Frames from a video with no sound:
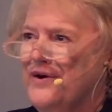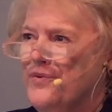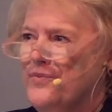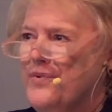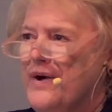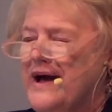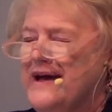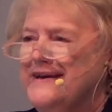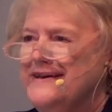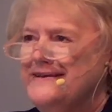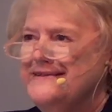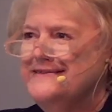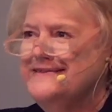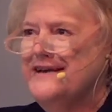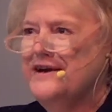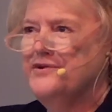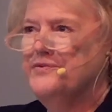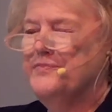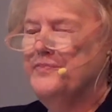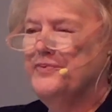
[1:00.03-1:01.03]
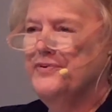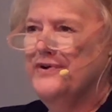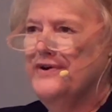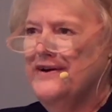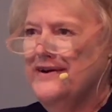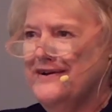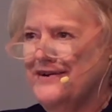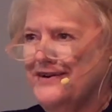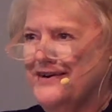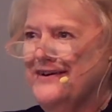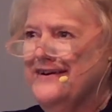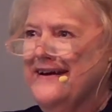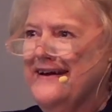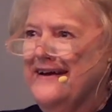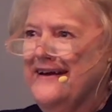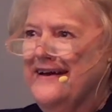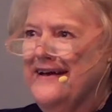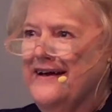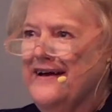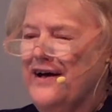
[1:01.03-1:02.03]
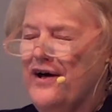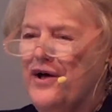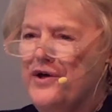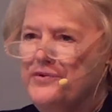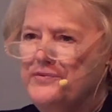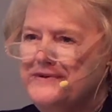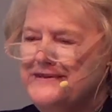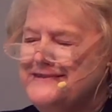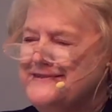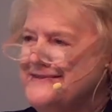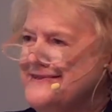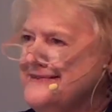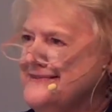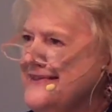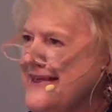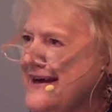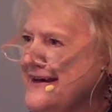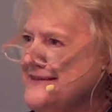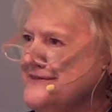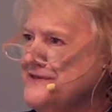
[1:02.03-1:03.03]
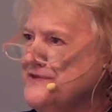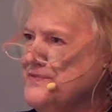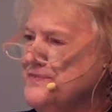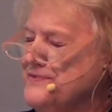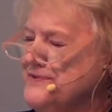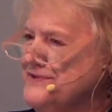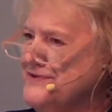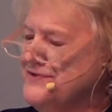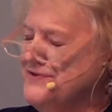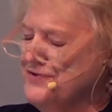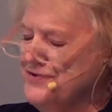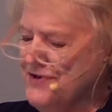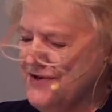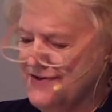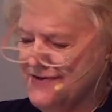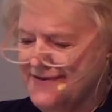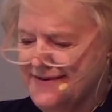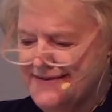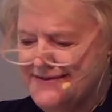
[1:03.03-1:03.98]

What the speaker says: Why is our prayer always the last resort